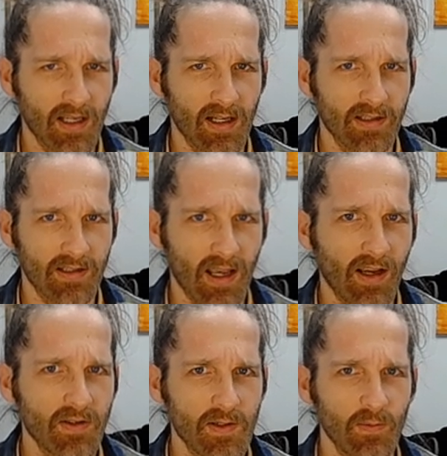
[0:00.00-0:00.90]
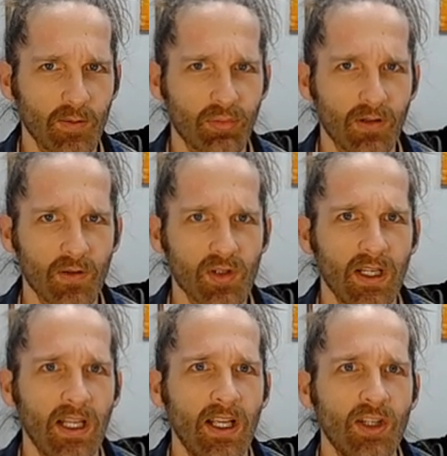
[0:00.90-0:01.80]
contextual approach,
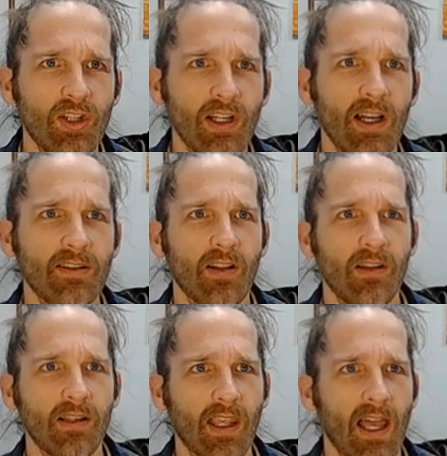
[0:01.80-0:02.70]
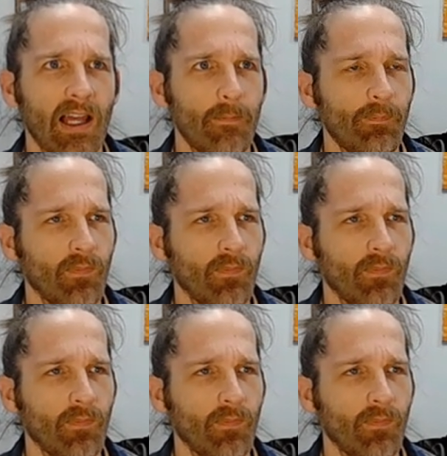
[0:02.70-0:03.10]
she doesn't look at